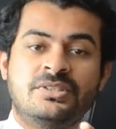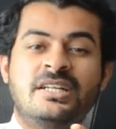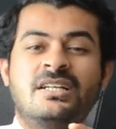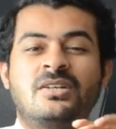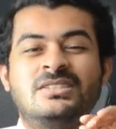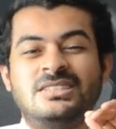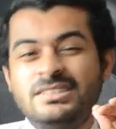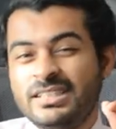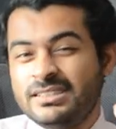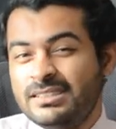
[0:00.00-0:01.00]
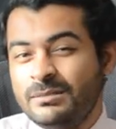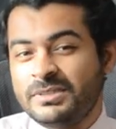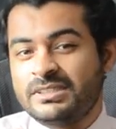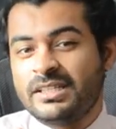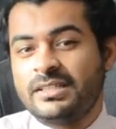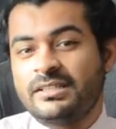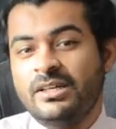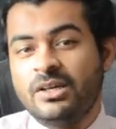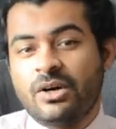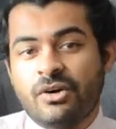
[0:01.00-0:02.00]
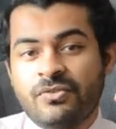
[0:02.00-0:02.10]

that around 60%